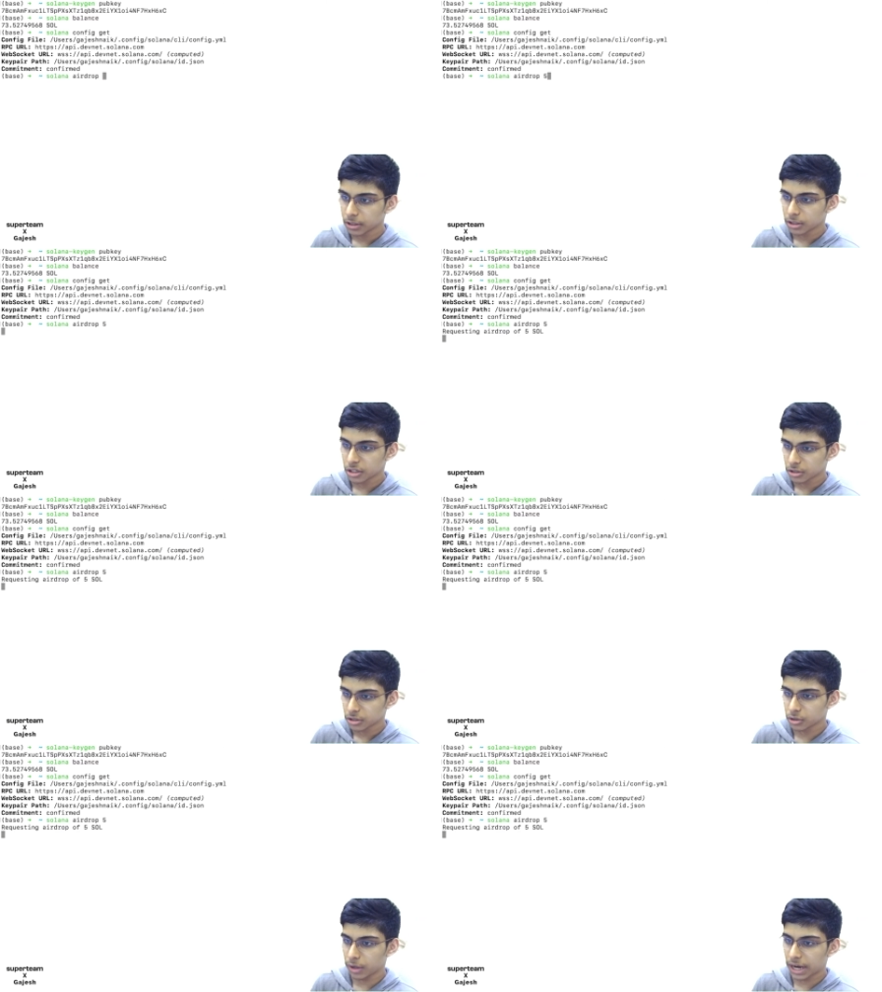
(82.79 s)
So
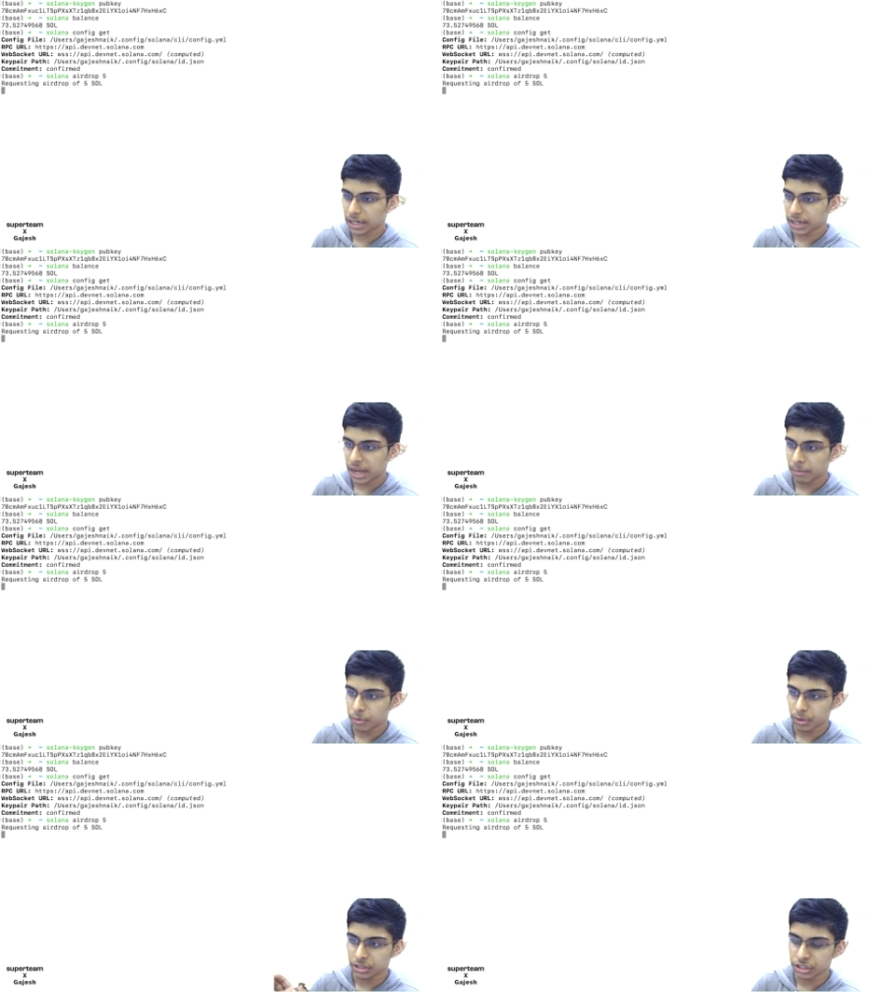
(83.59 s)
at a time you can
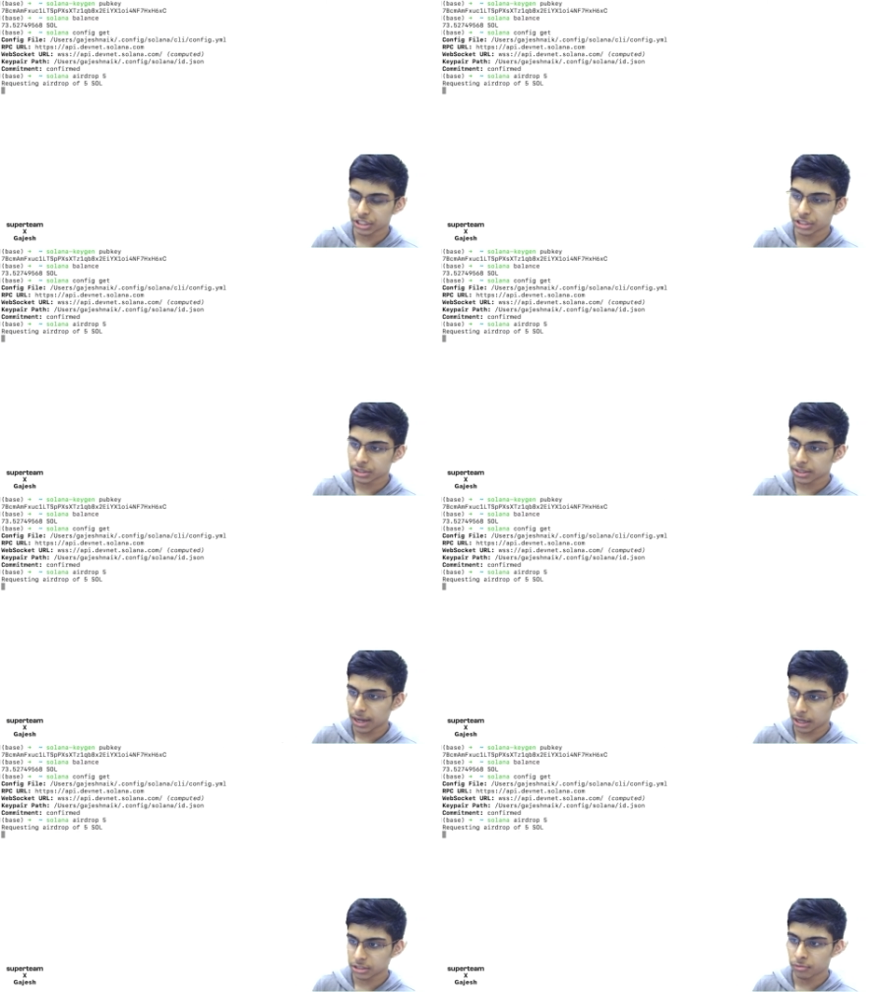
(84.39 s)
just
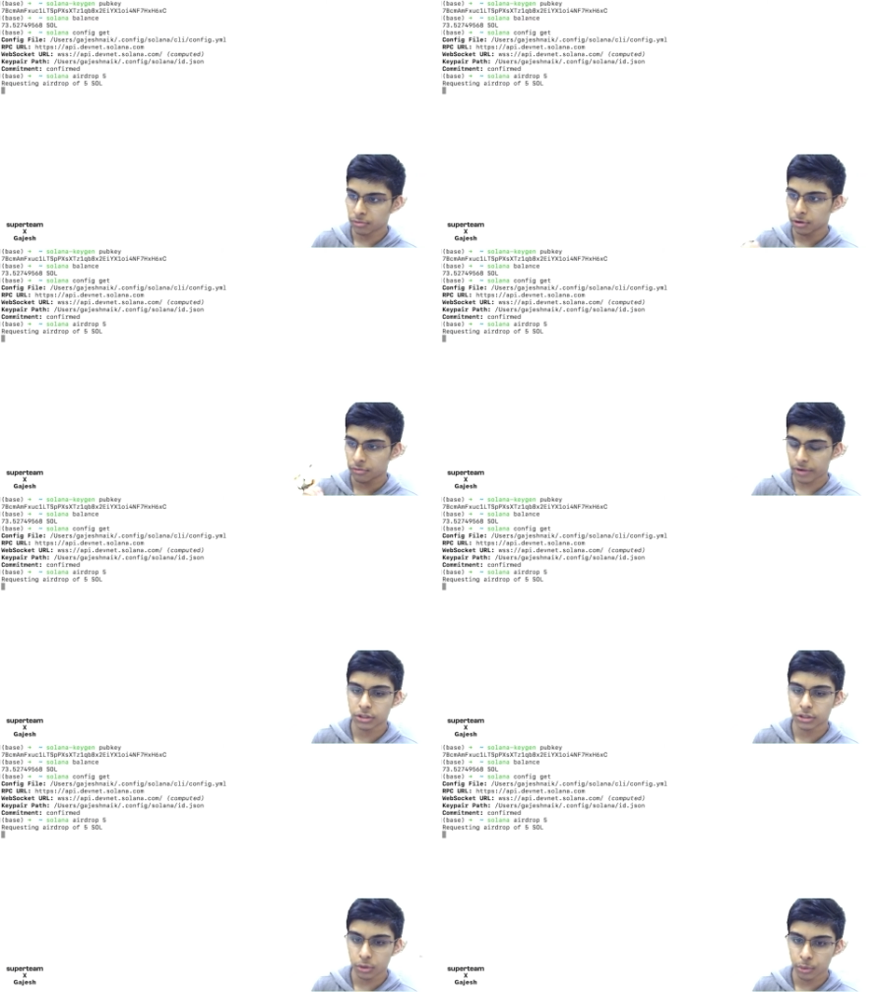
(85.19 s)
ask for 5
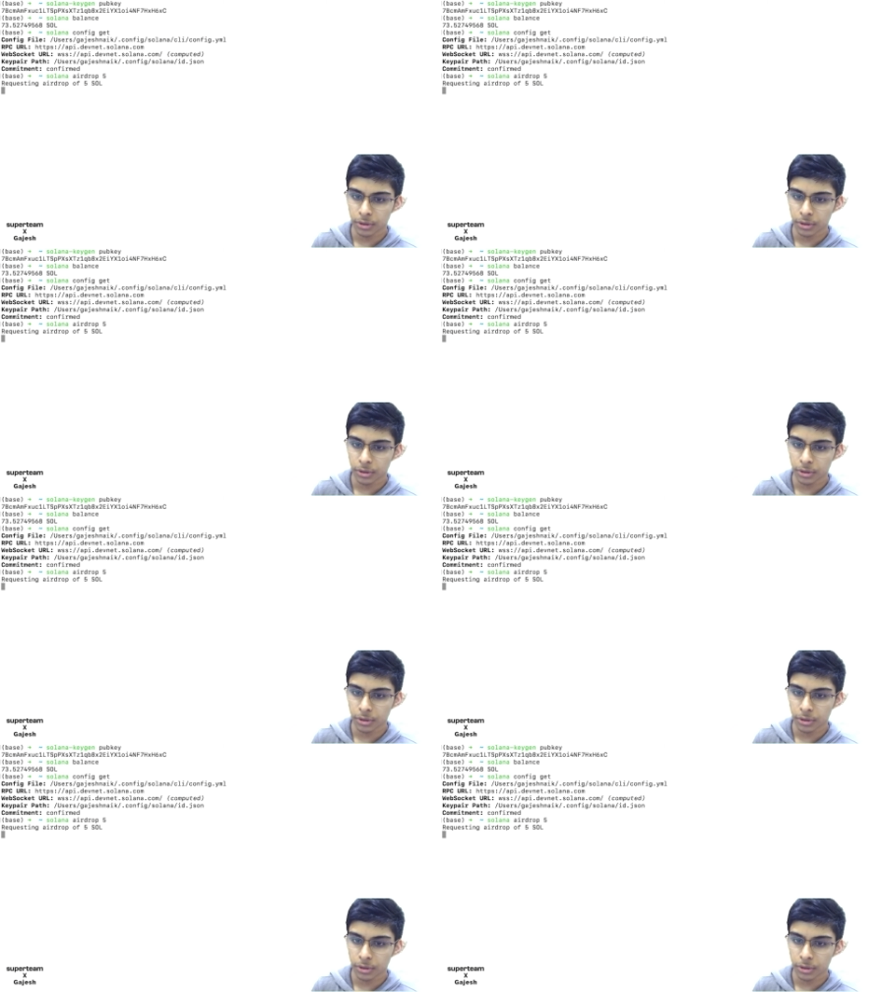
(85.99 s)
SOL